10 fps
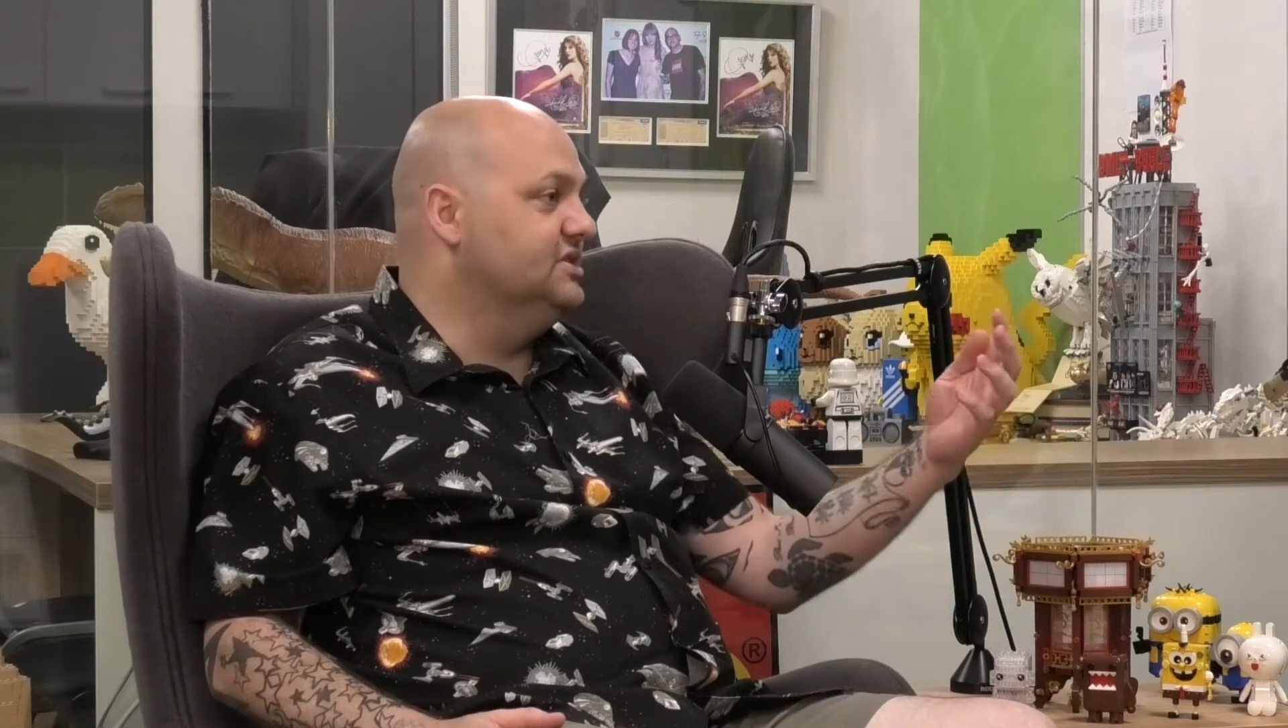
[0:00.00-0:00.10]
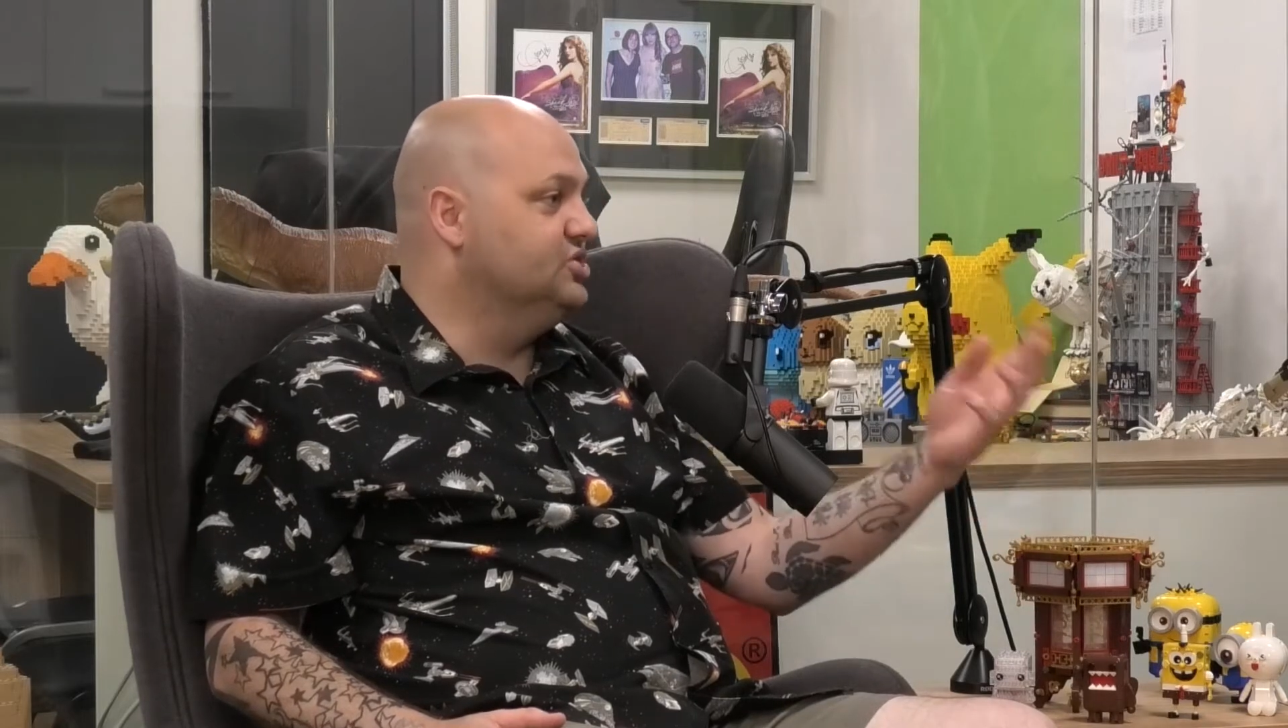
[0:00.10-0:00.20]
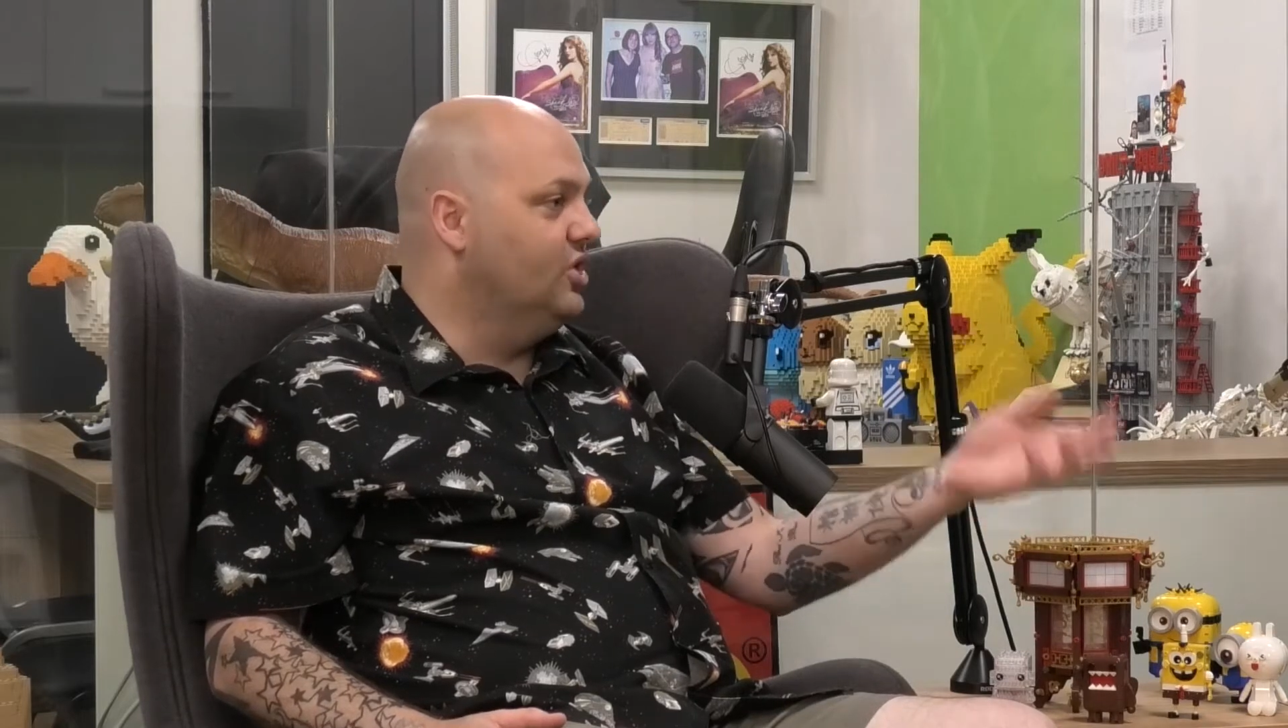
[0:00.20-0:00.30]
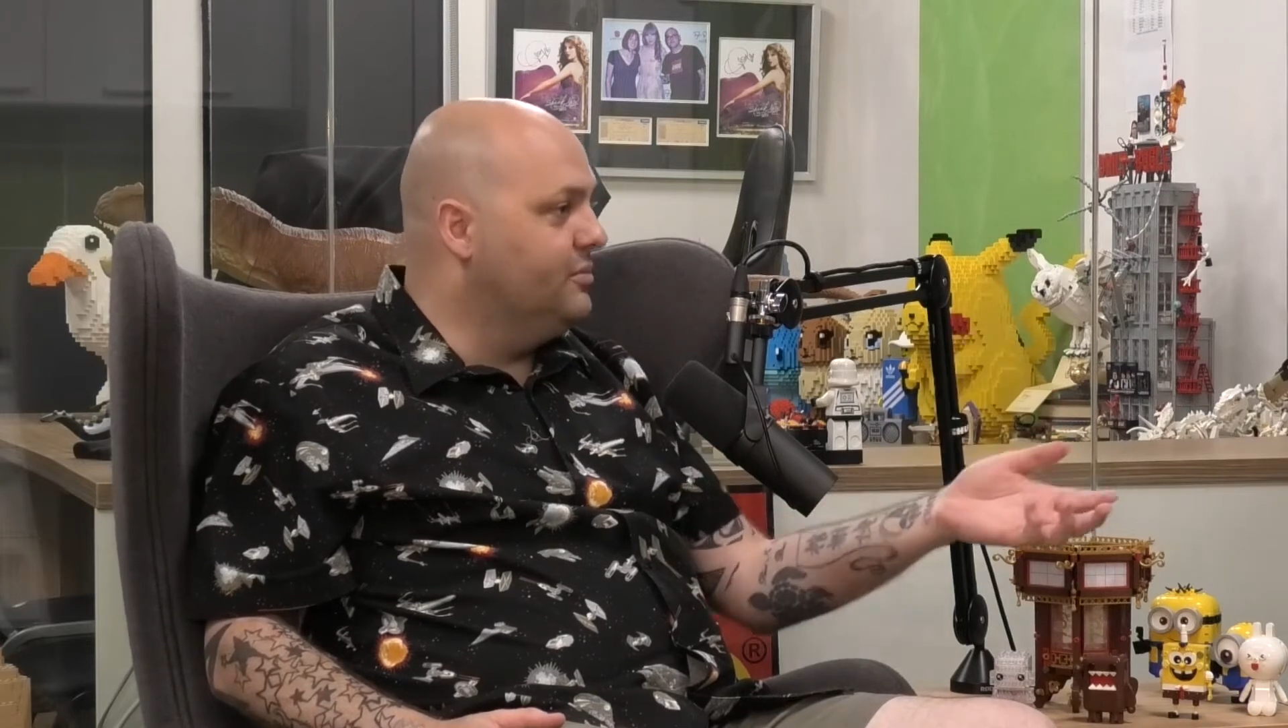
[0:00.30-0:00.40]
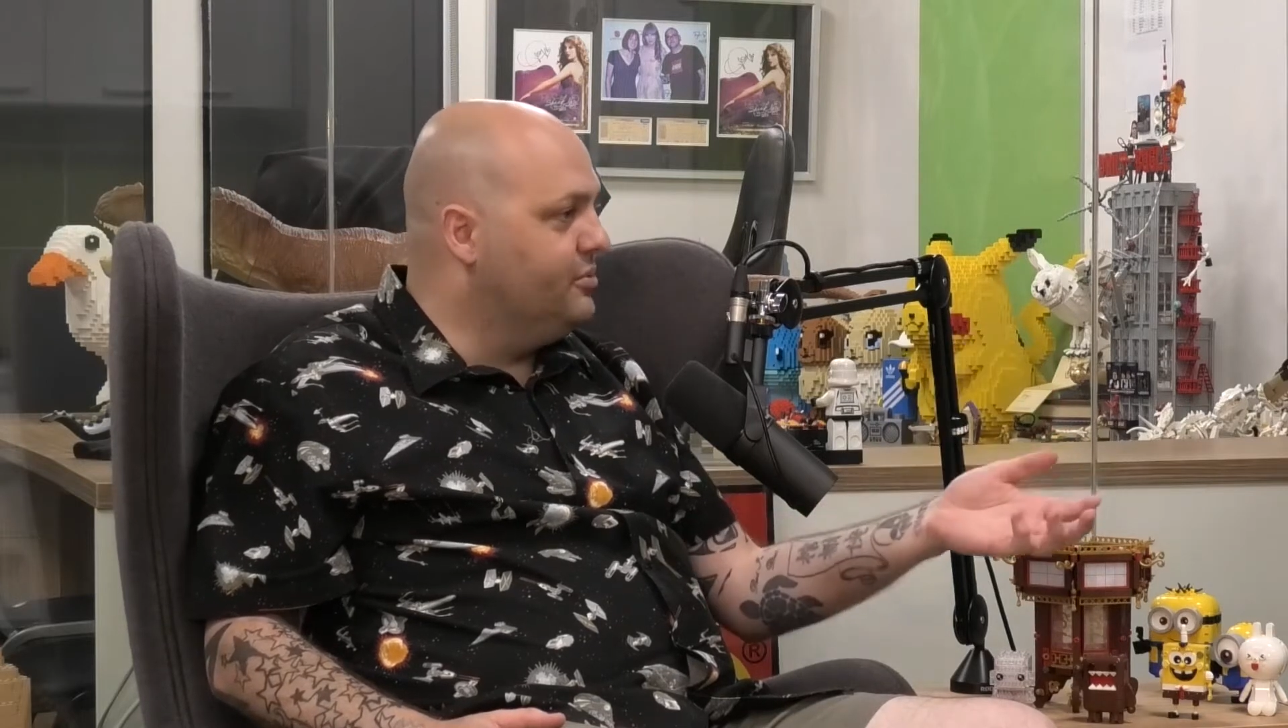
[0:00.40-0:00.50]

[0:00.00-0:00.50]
design